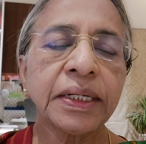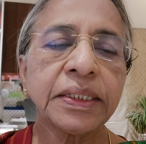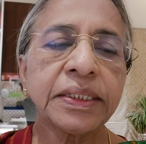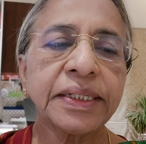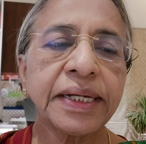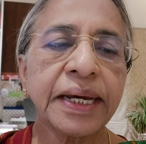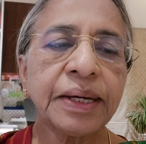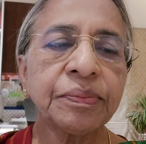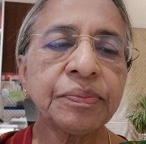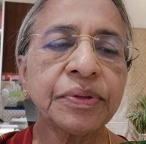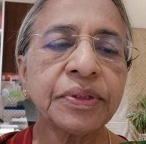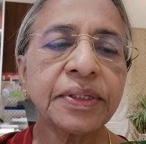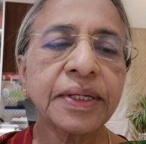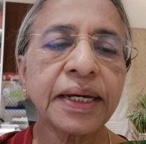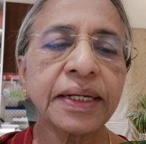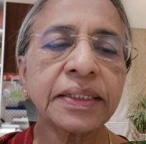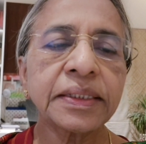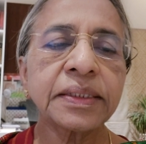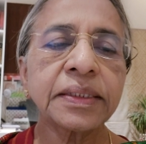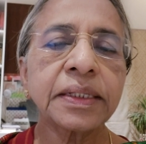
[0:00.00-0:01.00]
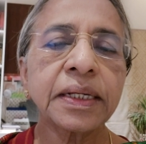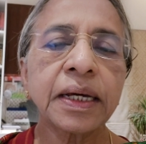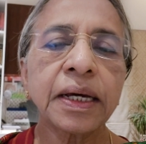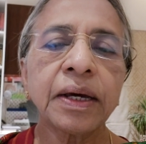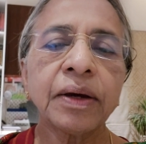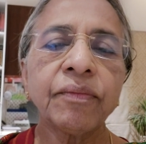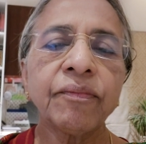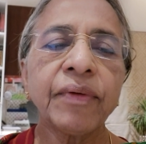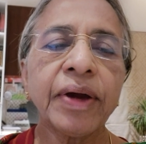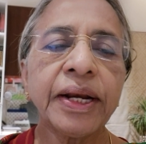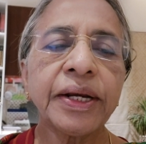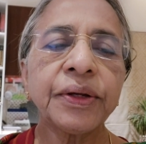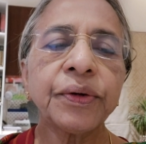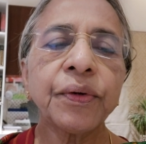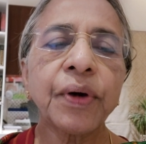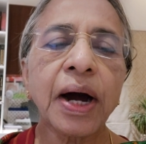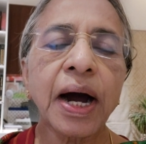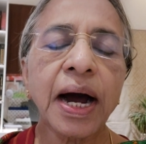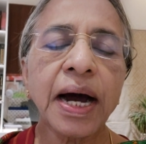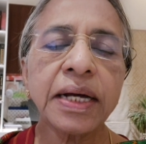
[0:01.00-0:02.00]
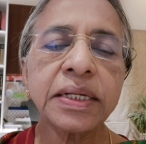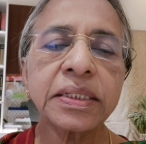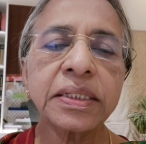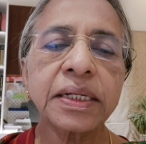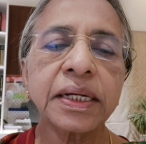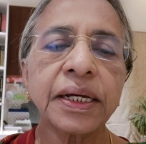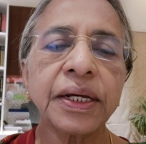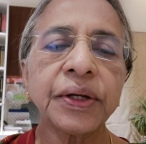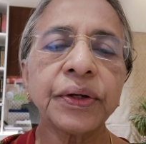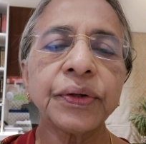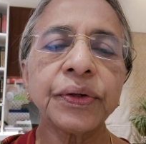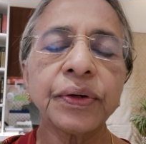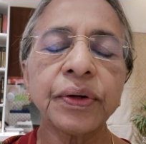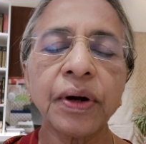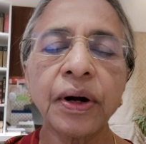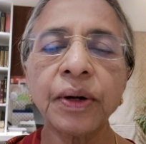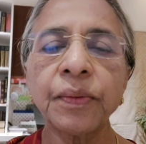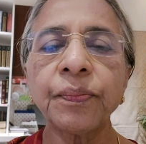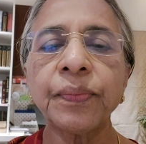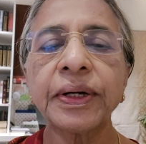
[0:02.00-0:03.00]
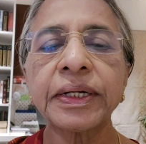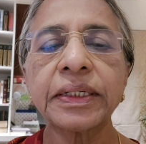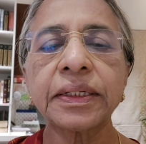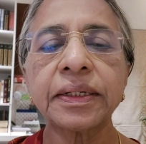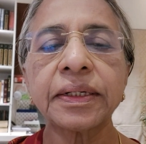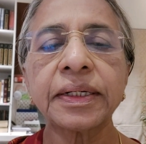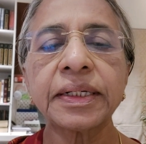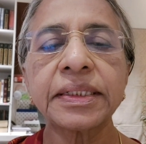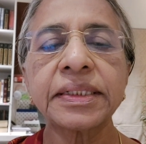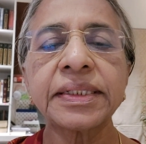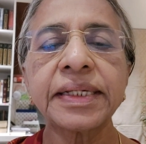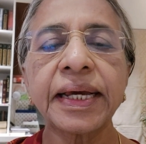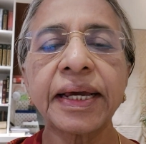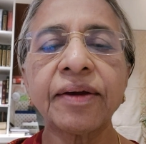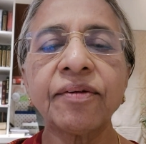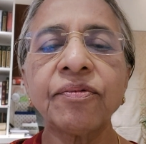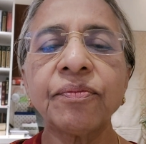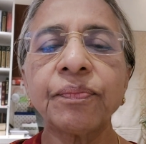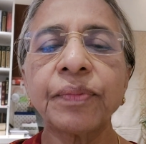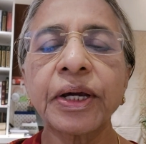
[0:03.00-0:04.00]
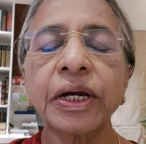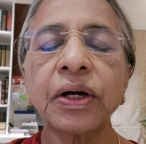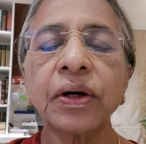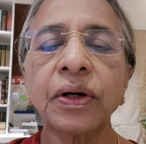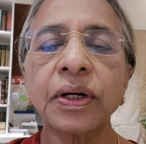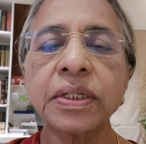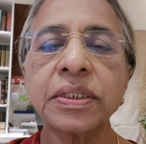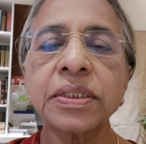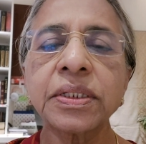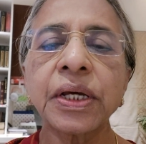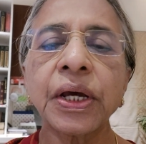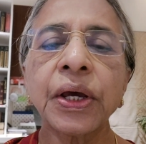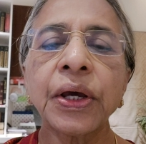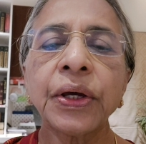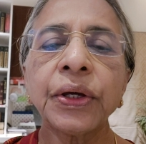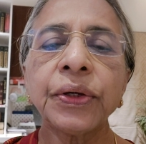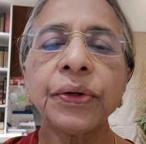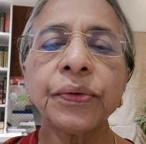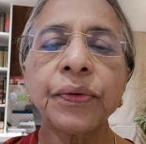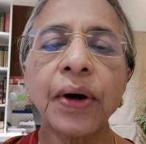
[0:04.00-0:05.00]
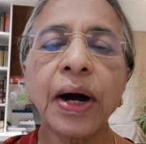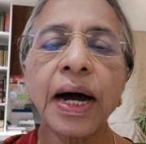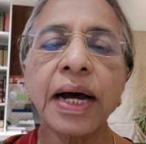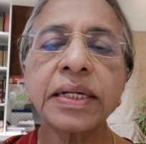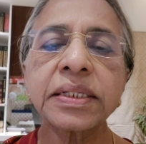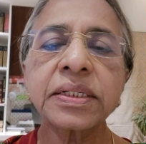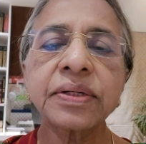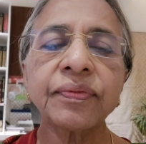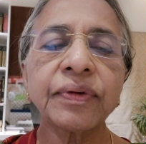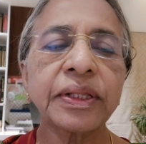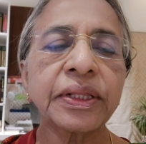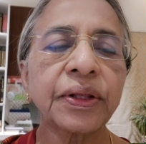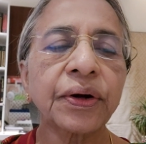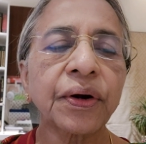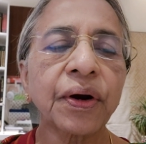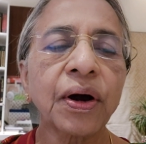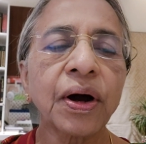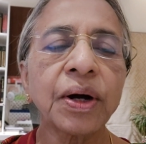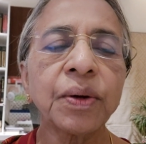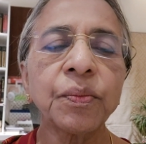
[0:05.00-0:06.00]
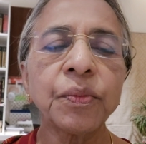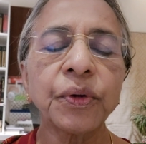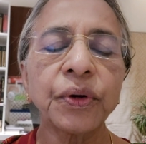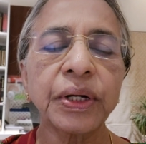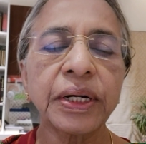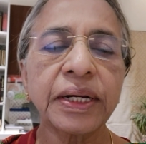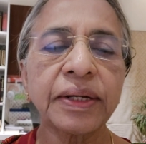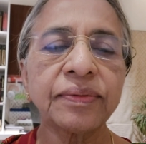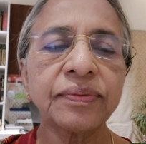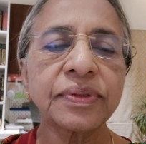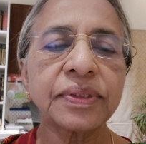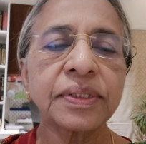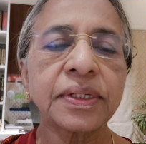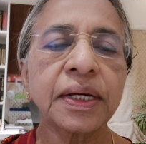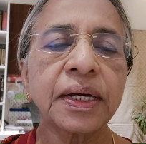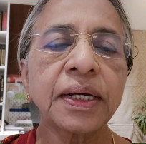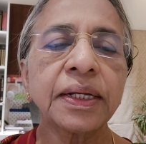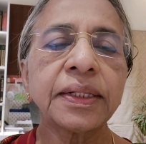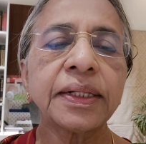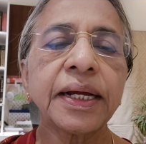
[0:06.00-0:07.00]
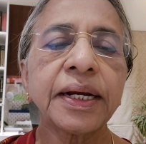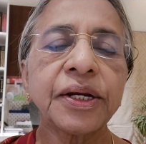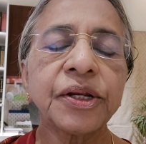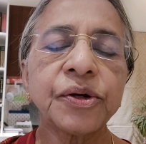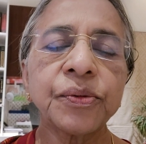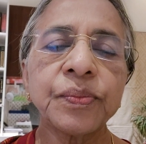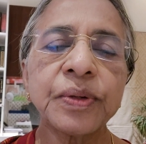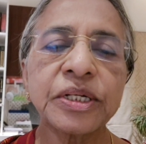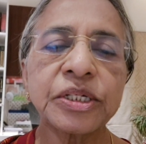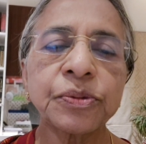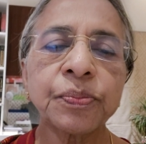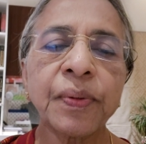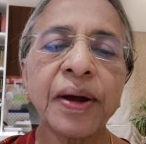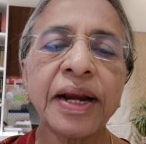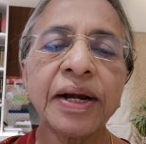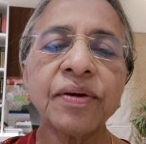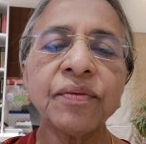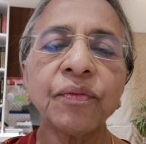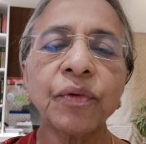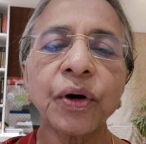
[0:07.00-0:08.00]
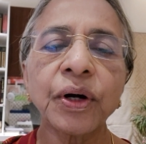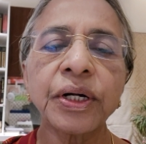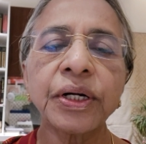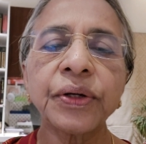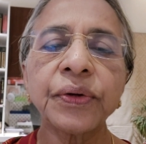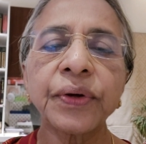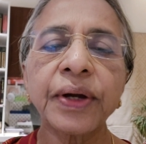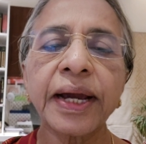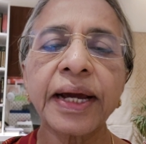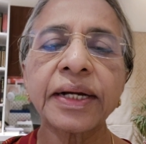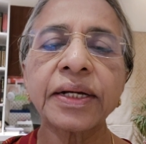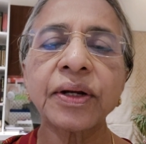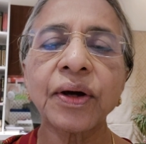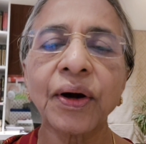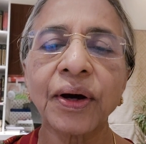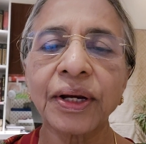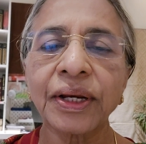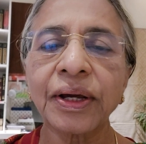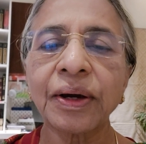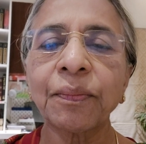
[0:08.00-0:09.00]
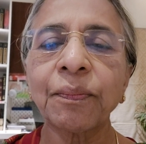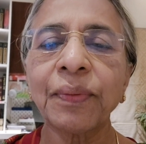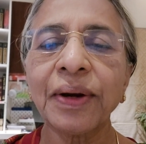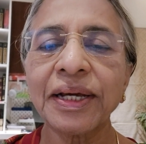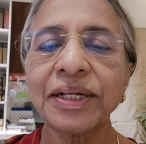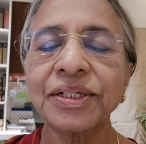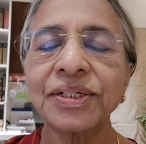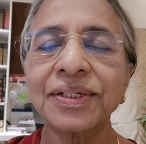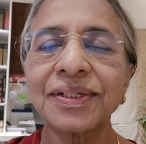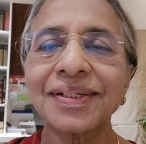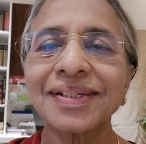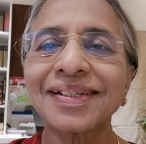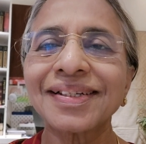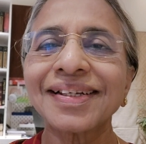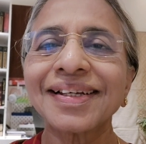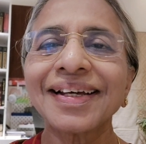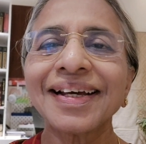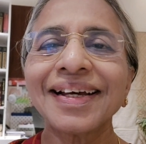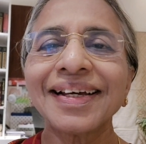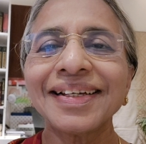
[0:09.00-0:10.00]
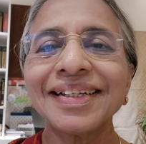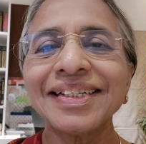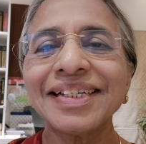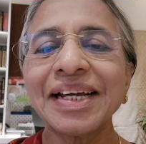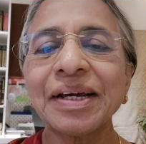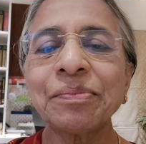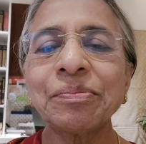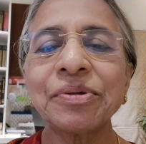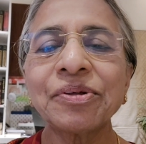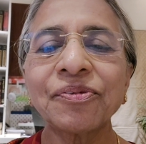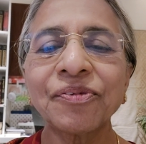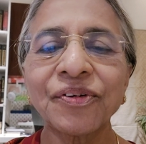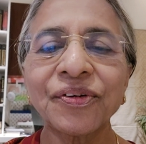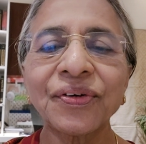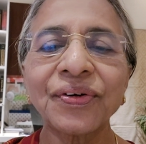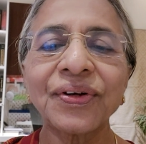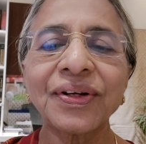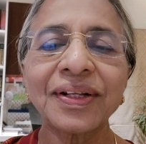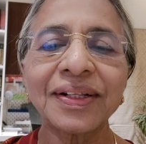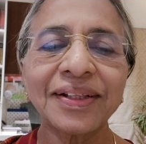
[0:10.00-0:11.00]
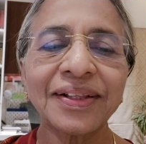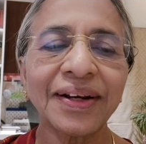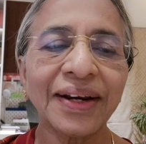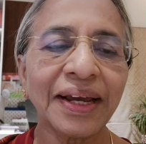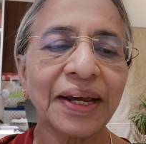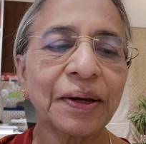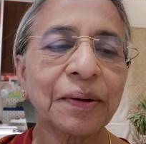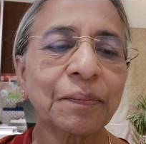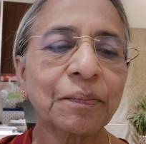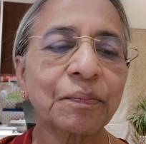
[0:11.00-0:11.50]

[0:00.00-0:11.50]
James says, when you ask, you do not receive because you ask with wrong motives that you may spend what you get on your pleasures. James 4 3.